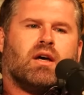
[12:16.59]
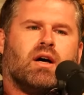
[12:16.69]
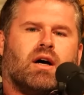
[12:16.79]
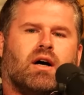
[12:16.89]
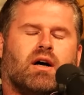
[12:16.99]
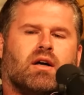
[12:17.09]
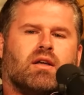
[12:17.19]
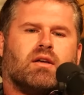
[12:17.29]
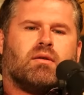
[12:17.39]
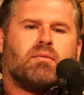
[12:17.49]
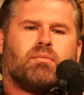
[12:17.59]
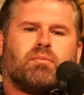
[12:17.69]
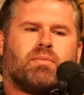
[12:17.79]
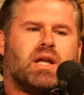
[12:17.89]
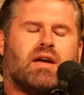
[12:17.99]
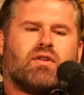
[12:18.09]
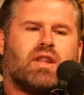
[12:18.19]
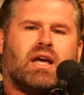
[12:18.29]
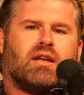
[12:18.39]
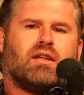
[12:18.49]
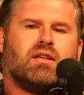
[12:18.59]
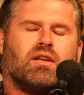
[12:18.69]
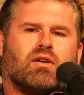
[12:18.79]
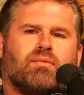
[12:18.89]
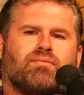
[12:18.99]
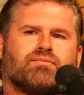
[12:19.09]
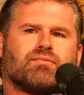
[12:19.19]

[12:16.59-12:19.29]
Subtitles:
But after that, you know,